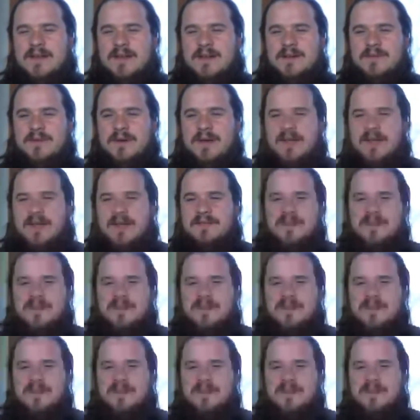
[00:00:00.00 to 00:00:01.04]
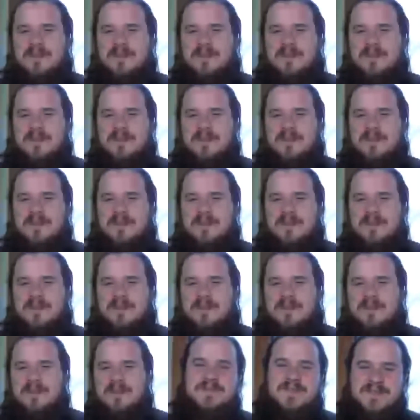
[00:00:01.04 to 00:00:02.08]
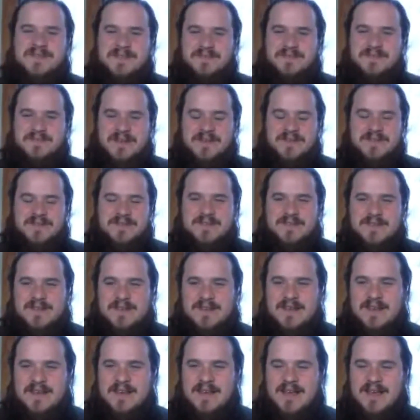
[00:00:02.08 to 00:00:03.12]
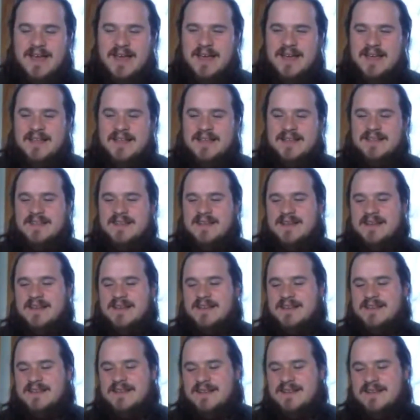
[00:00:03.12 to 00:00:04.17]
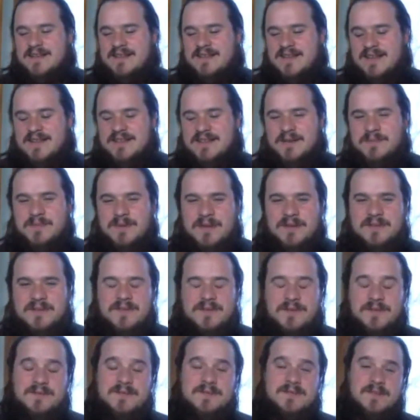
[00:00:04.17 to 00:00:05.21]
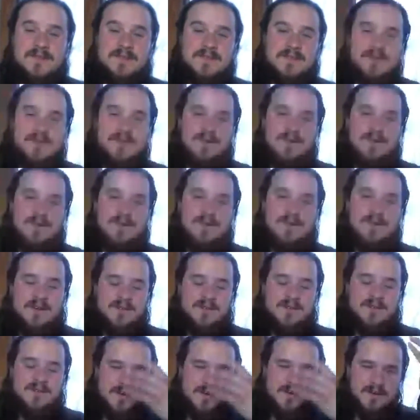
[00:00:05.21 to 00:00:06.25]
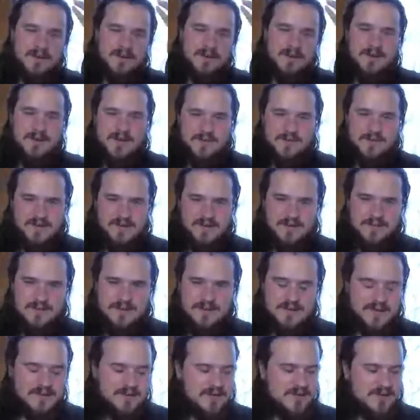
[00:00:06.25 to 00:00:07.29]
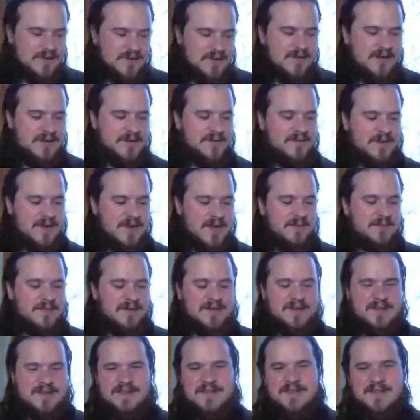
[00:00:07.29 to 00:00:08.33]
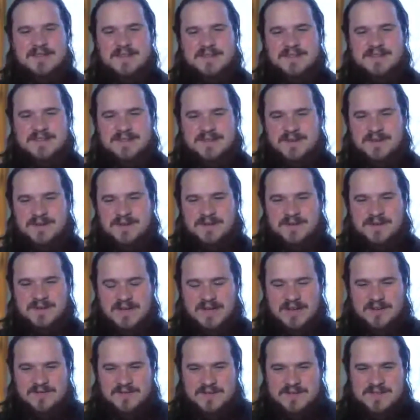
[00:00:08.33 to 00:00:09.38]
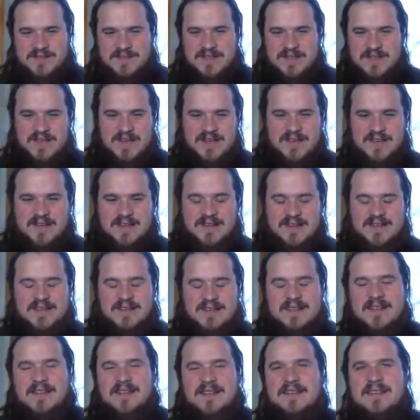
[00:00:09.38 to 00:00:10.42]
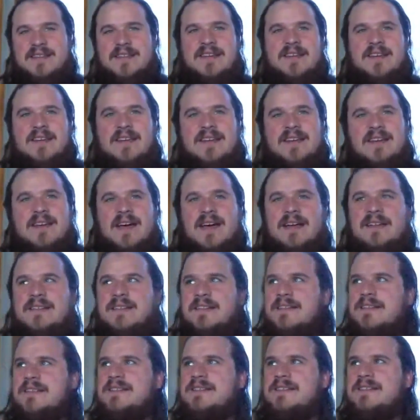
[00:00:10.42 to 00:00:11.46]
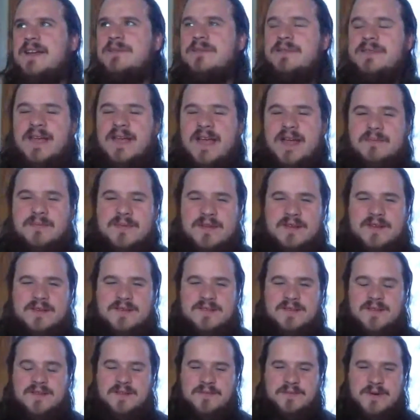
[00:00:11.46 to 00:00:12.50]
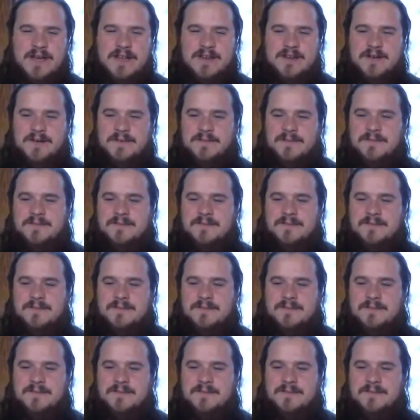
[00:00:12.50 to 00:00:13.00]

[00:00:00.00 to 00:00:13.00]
what you have to understand is they have some different views on some matters. And to Plotinus, the soul itself can go all the way up to the one. To Iamblichus, this is, kind of a silly idea. And I tend to side with Iamblichus on the matter,